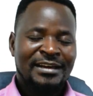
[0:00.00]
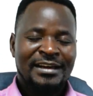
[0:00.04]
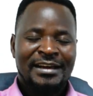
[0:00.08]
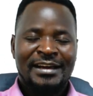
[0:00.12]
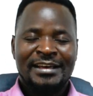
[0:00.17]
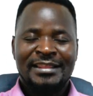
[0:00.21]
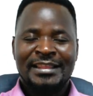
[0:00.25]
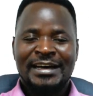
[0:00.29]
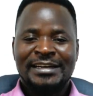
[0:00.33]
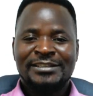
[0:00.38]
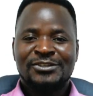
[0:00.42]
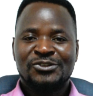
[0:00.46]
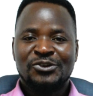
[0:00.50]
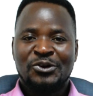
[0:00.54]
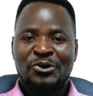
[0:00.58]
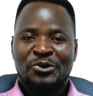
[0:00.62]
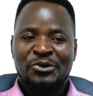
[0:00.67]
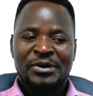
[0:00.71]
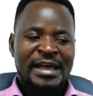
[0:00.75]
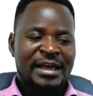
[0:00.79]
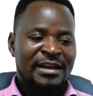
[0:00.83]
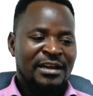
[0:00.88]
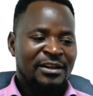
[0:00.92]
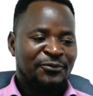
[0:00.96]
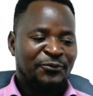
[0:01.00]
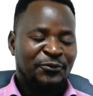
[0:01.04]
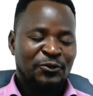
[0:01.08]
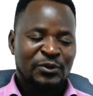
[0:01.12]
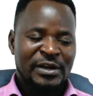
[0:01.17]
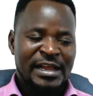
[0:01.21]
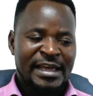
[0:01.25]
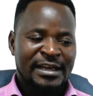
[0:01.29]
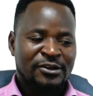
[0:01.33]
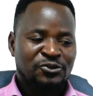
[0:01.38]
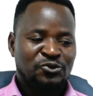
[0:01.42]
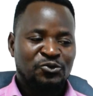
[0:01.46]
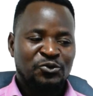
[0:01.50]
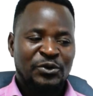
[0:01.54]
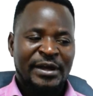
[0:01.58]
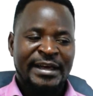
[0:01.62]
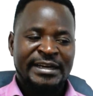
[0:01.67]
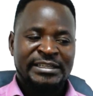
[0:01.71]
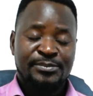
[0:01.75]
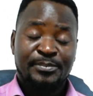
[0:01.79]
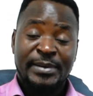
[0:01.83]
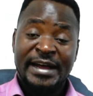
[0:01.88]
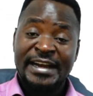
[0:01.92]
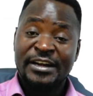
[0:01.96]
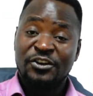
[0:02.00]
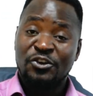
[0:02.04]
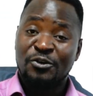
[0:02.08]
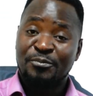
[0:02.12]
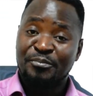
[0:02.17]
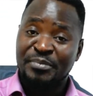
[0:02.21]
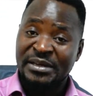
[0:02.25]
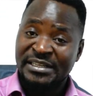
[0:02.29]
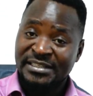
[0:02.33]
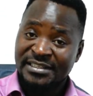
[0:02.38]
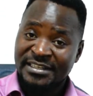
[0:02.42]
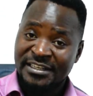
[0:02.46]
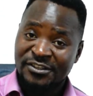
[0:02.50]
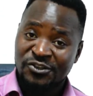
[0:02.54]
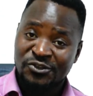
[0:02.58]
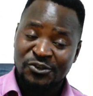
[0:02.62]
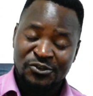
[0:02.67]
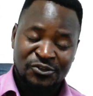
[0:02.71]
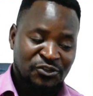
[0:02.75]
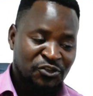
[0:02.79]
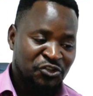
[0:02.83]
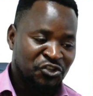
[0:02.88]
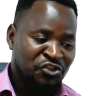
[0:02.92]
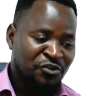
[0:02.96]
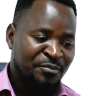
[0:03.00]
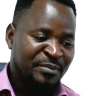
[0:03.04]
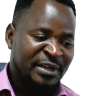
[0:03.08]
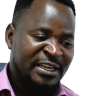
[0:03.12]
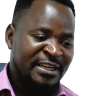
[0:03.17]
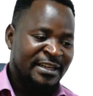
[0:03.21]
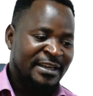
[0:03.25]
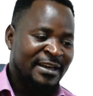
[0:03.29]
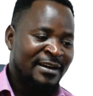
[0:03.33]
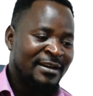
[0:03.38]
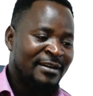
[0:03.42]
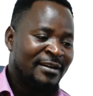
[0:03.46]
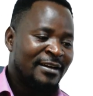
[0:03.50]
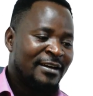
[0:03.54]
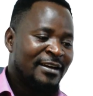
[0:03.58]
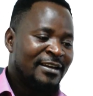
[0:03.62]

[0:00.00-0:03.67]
And that's all. And if you like to expand your business on social media,